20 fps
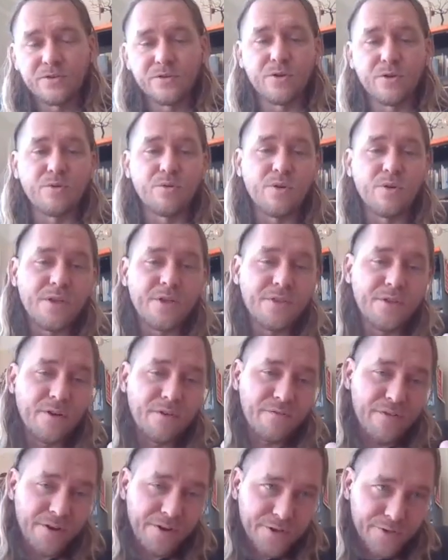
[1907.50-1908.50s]
So there are
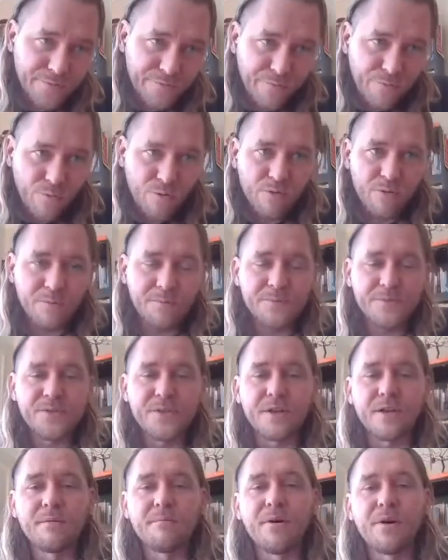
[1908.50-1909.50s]
various forms
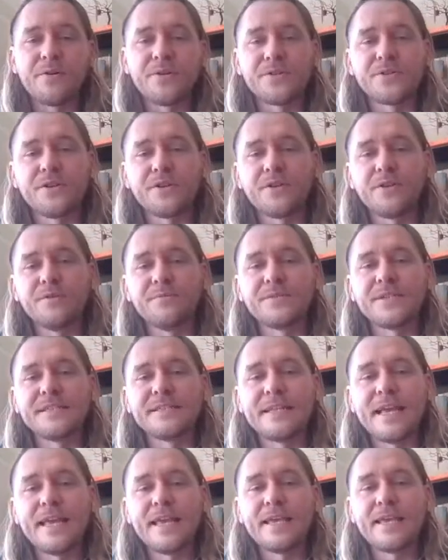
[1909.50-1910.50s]
that components on Cubes can
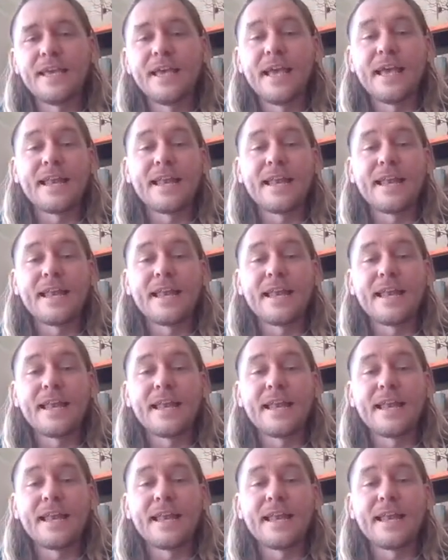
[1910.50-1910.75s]
take.